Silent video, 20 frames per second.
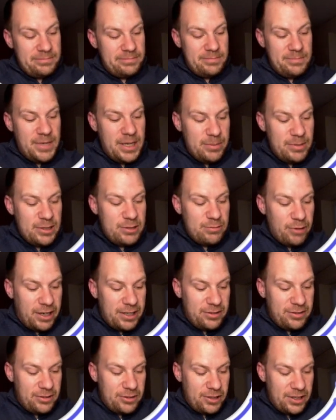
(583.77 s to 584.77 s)
maybe
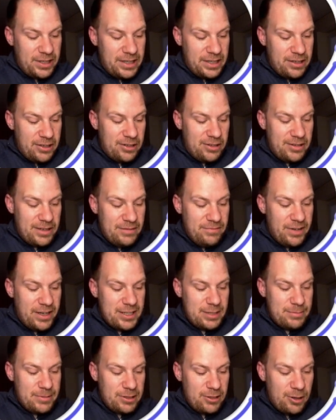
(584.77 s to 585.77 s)
20, 30-year
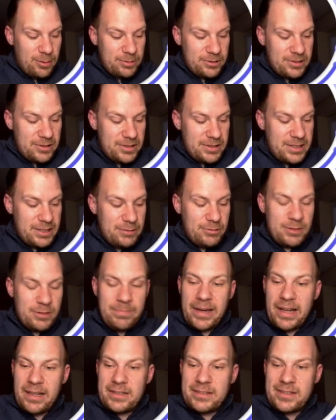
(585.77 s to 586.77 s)
investment opportunity with
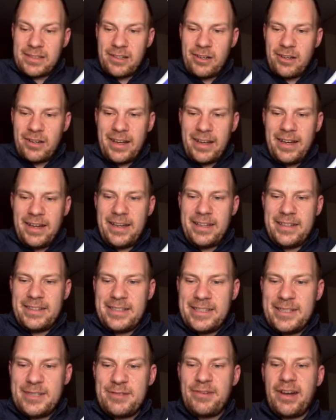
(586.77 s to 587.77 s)
Palantir, and
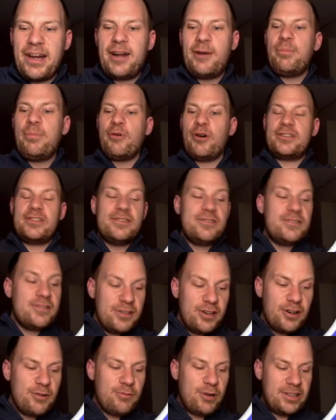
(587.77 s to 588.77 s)
it's very important to
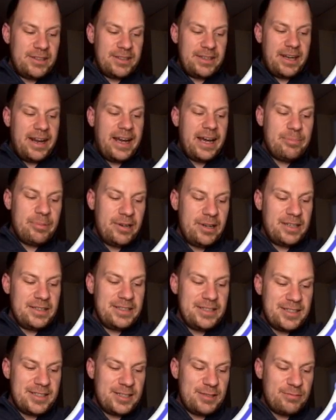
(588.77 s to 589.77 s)
know what can happen,
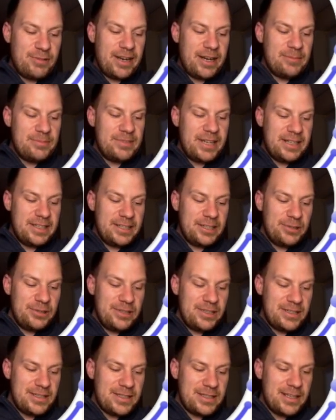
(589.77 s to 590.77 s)
and this is why I'm telling you
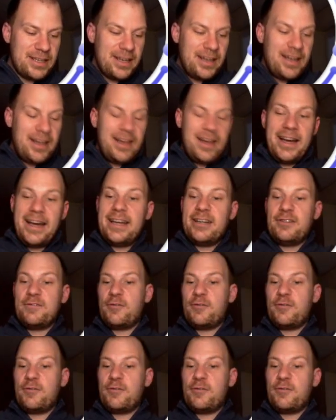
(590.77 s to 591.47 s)
this. And of